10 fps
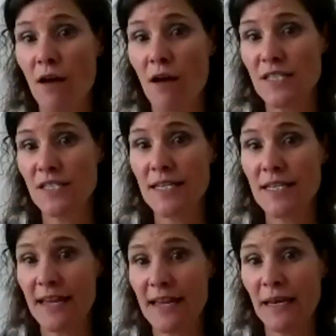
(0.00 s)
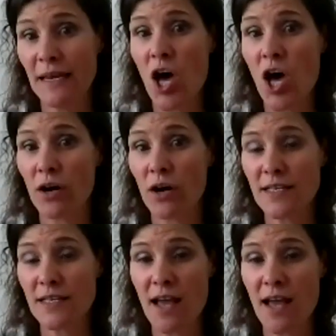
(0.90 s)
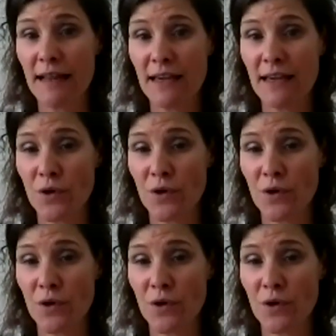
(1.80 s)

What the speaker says: It's going to obviously take a bit longer. It's not like